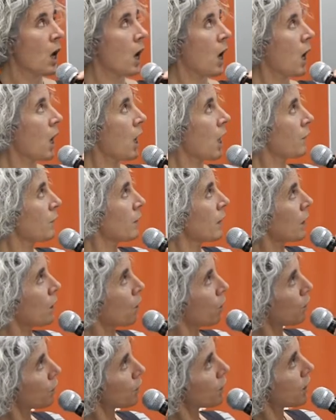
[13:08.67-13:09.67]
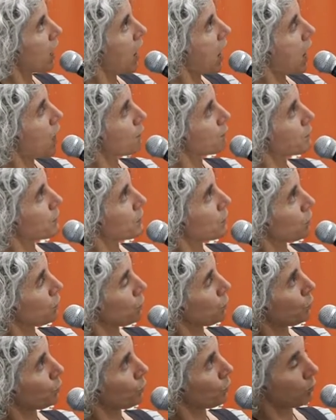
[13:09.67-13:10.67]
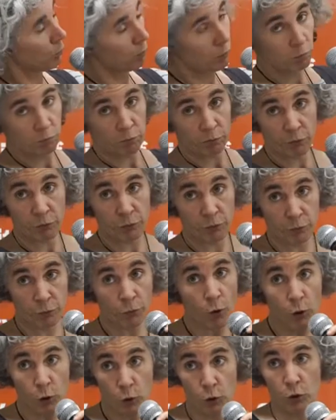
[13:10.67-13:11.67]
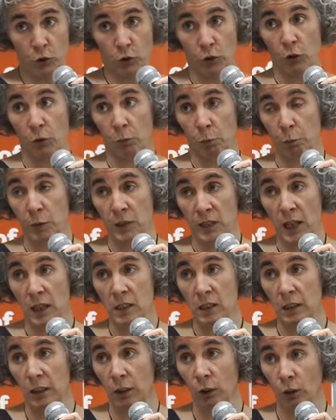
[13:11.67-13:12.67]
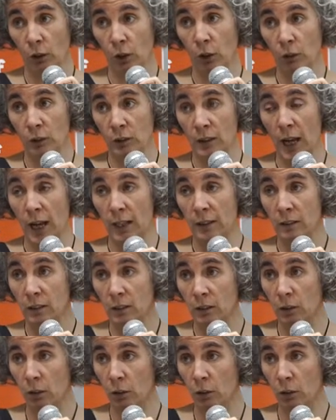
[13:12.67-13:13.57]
There are other apps who focus on precisely on that,